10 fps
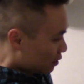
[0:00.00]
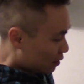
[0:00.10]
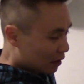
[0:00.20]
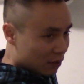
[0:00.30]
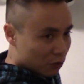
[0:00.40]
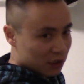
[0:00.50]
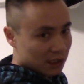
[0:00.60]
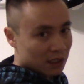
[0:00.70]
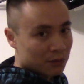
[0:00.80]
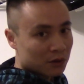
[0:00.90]
a lot more
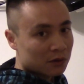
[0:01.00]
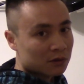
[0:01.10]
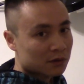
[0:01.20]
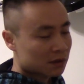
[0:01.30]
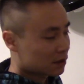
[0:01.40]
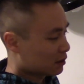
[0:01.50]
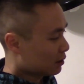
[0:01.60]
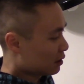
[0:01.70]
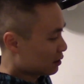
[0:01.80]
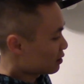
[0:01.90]
stable.
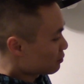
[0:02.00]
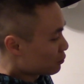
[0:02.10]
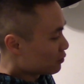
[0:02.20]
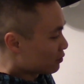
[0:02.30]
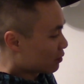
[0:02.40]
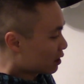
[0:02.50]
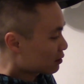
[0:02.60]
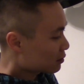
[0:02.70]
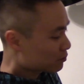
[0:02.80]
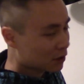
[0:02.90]
It doesn't move
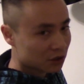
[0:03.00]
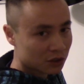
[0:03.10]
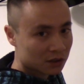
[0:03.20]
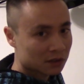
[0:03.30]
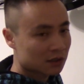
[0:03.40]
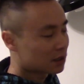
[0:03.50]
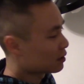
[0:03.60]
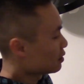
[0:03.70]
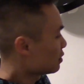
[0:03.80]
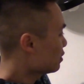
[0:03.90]
around much.
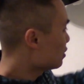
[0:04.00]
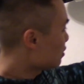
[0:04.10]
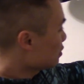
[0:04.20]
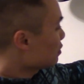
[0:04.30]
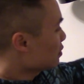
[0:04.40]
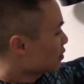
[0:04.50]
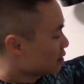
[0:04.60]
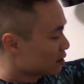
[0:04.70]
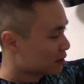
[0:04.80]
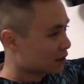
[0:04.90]
It
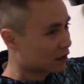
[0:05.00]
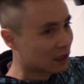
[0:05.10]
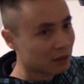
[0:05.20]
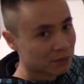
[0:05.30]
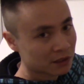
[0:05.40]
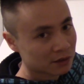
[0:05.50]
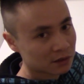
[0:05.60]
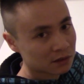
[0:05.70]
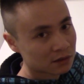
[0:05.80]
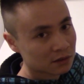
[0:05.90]
is a lot
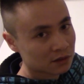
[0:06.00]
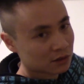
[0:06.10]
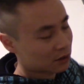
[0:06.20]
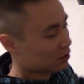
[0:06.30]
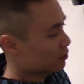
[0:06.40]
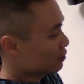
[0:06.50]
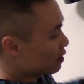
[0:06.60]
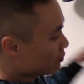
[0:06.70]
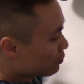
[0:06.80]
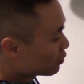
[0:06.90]
bigger, so you
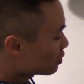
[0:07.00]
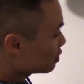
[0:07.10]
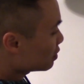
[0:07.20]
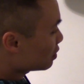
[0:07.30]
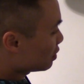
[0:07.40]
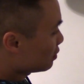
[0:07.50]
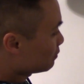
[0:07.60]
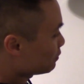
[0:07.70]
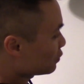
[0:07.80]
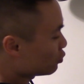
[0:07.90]
have more
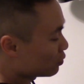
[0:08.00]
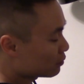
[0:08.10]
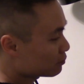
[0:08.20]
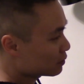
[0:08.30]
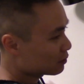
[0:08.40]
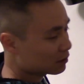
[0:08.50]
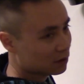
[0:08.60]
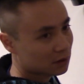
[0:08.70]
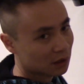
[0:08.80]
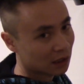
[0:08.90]
room,
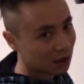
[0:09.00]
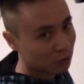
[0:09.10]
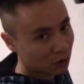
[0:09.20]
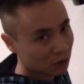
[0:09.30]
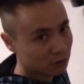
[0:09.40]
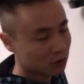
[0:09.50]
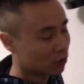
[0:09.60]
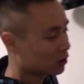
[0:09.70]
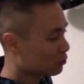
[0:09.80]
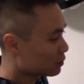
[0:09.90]
a lot more room to
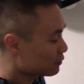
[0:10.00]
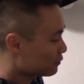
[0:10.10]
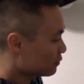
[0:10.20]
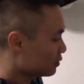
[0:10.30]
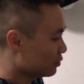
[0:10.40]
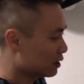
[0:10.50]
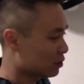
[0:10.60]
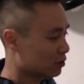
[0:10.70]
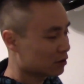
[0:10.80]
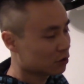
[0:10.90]
work with. You can
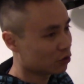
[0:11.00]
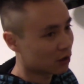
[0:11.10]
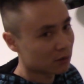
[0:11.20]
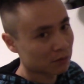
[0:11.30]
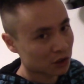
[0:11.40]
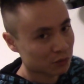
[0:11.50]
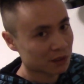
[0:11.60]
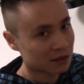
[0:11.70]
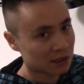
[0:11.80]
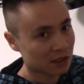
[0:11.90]
draw much
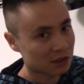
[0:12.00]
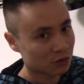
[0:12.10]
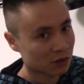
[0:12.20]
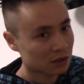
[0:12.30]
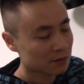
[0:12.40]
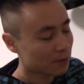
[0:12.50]
bigger size drawing,